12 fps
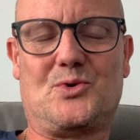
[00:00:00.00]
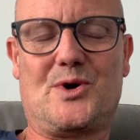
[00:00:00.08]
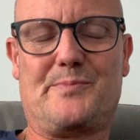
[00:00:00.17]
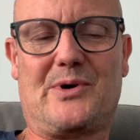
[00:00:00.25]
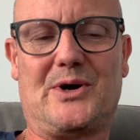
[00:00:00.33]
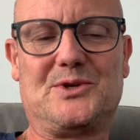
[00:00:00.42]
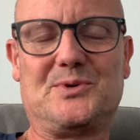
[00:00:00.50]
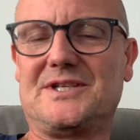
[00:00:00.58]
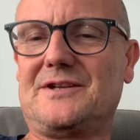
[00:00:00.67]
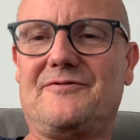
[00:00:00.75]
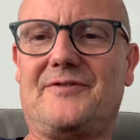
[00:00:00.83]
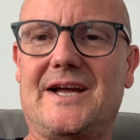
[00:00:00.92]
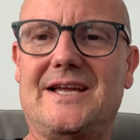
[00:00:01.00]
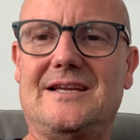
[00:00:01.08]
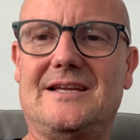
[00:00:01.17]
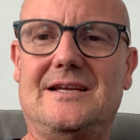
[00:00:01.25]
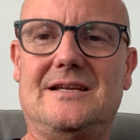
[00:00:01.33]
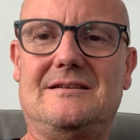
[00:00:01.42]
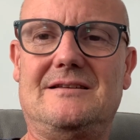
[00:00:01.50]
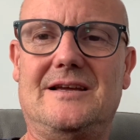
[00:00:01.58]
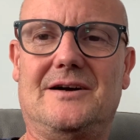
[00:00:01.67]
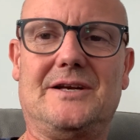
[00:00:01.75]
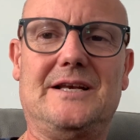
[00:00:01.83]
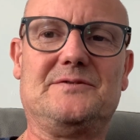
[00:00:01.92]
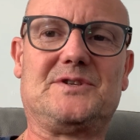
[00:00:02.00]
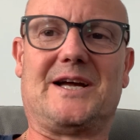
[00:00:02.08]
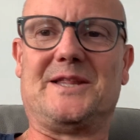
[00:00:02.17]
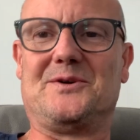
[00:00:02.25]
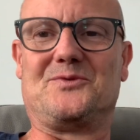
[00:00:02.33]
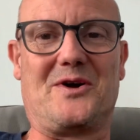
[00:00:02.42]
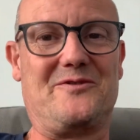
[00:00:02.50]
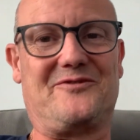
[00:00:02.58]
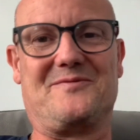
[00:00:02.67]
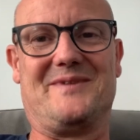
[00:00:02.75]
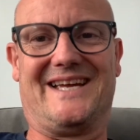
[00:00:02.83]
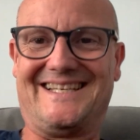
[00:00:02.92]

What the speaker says: By a twist of fate, he only lives down the road from me.